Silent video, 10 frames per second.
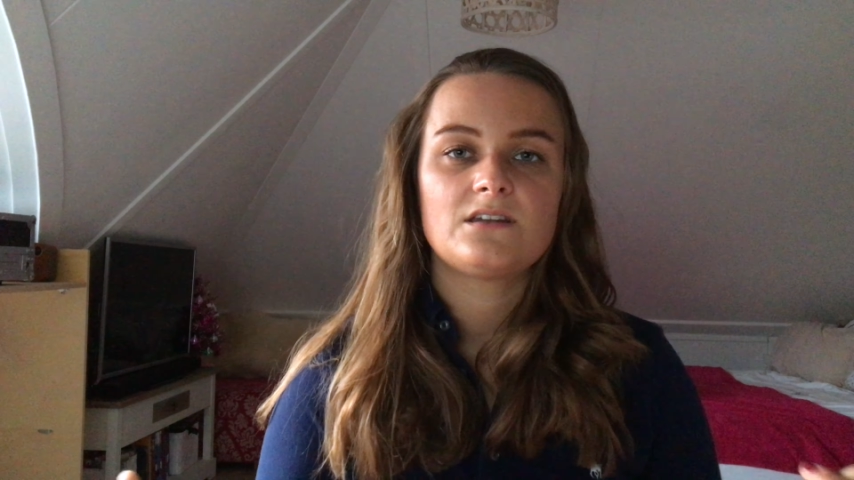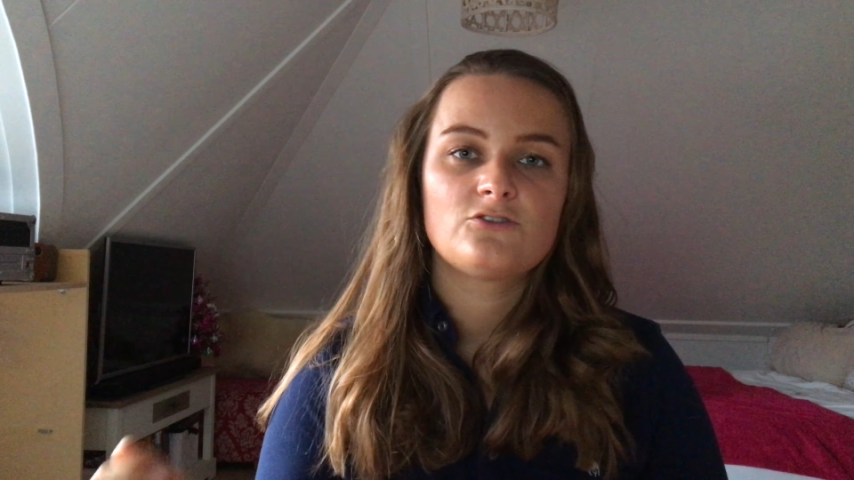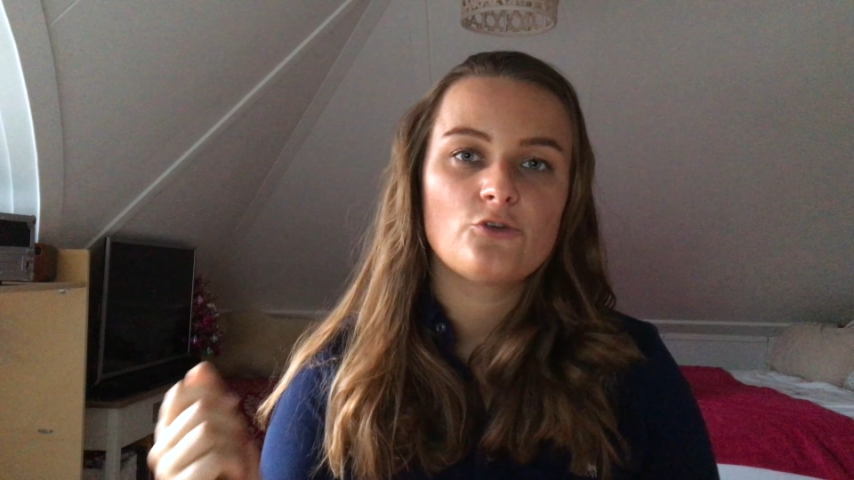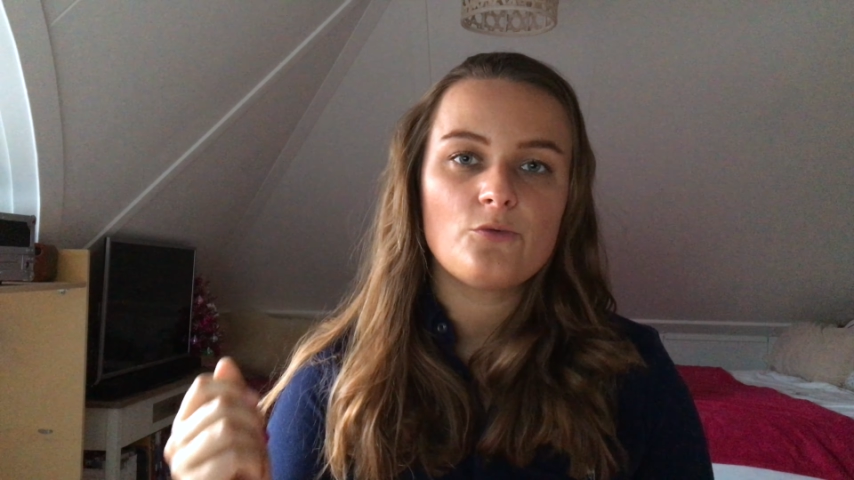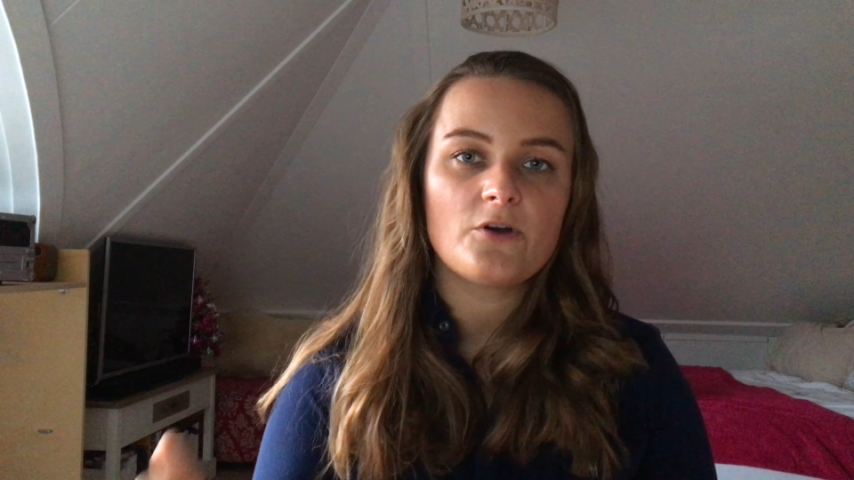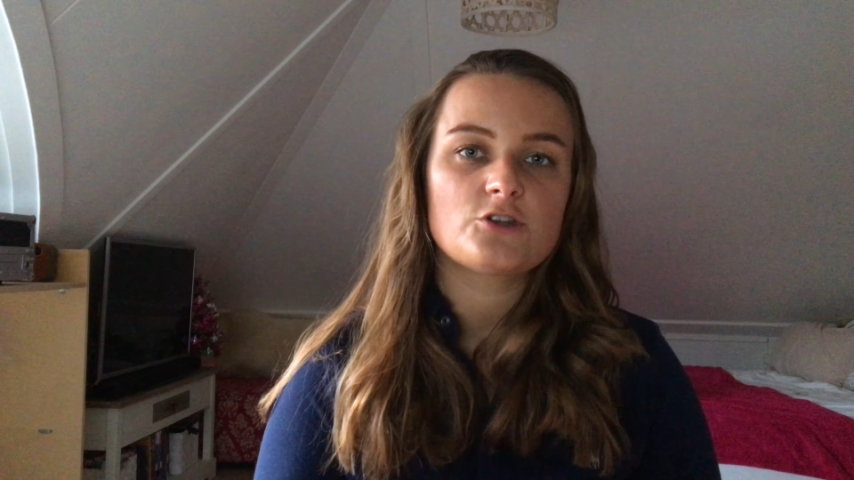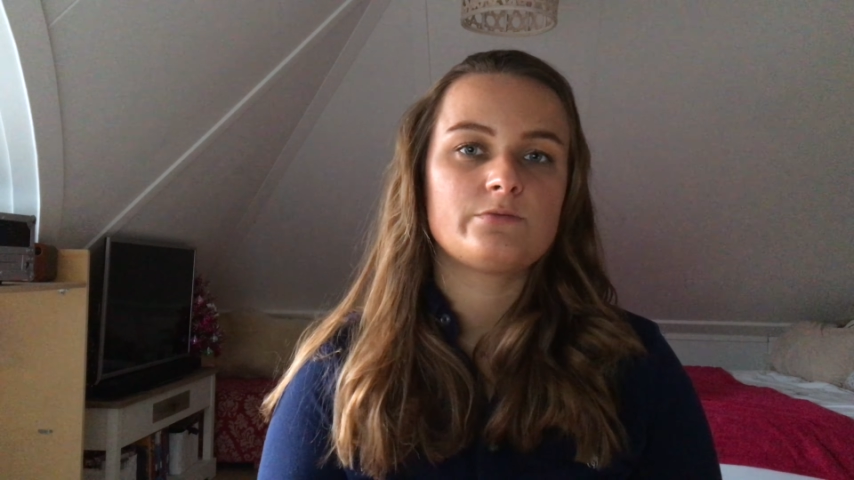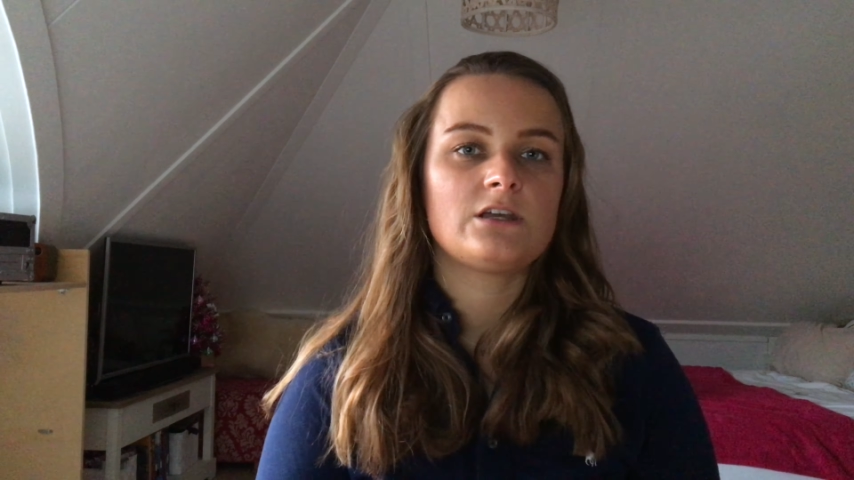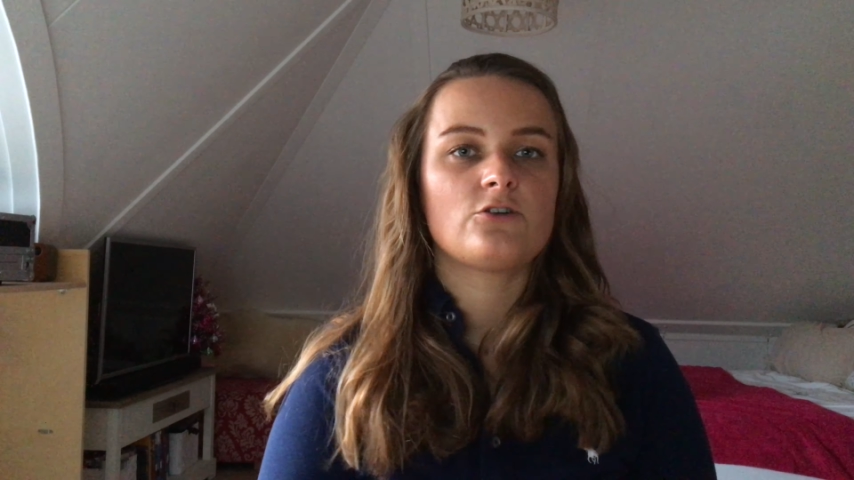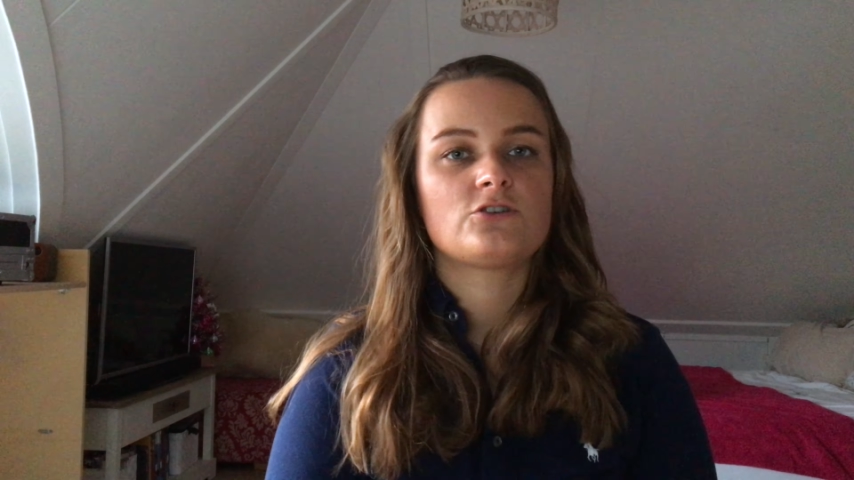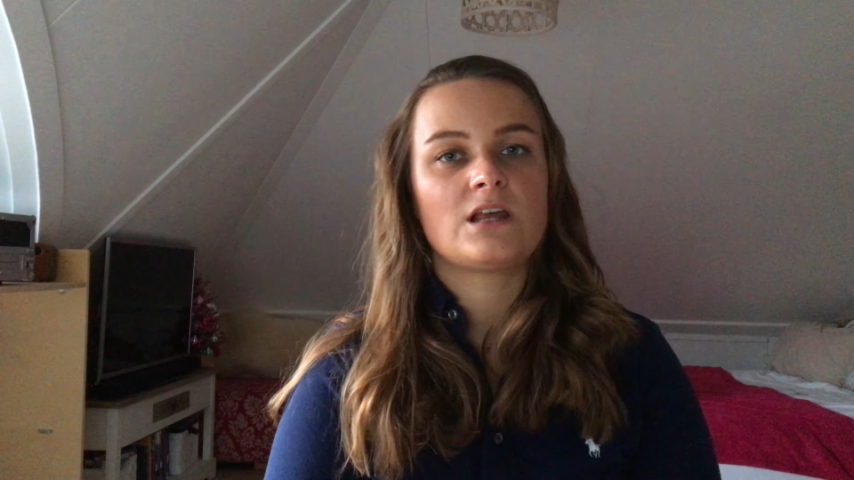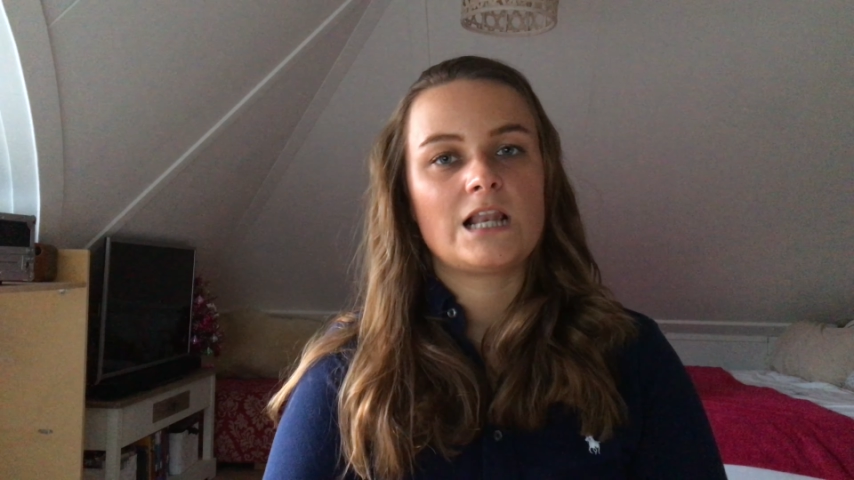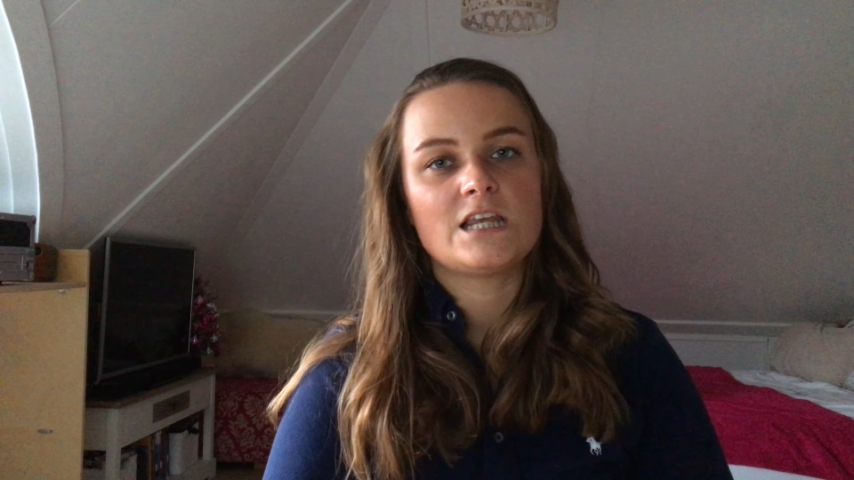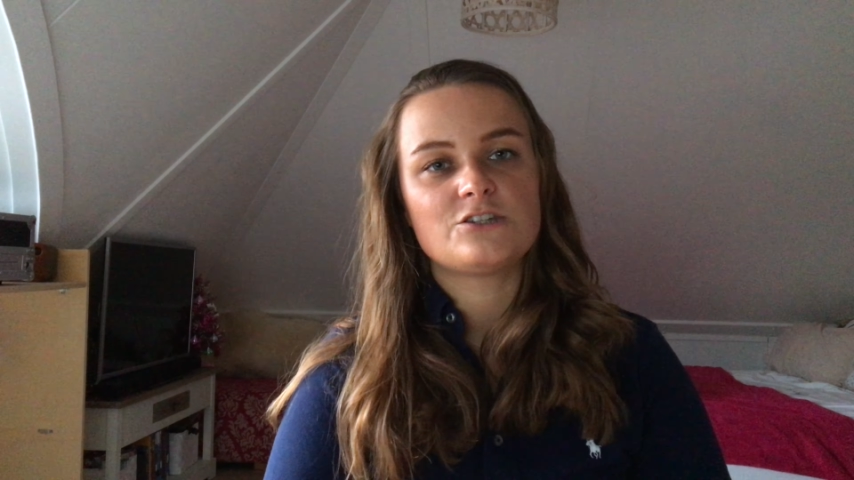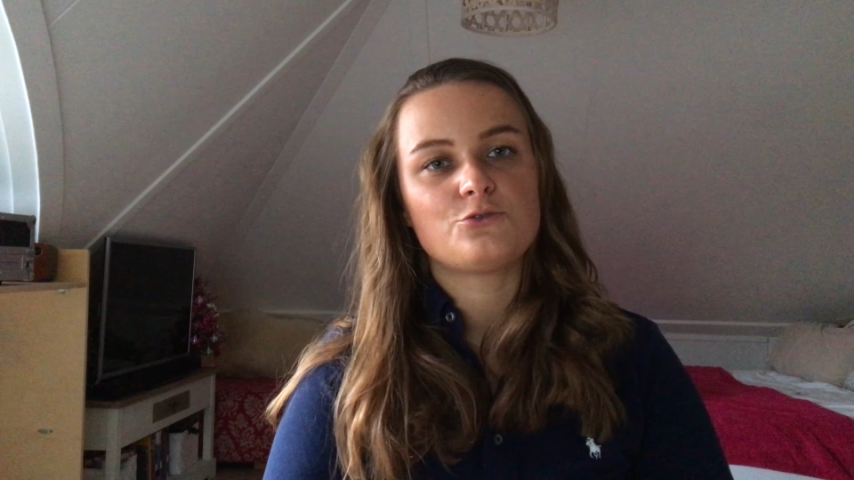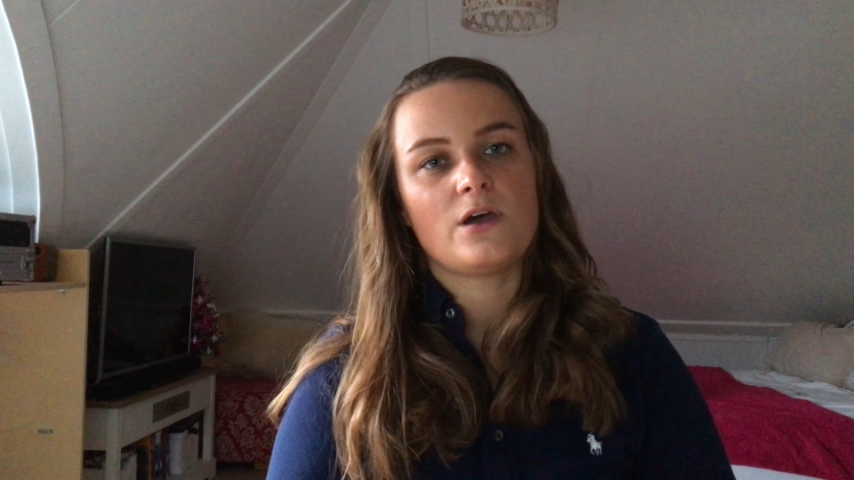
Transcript: too much because at least you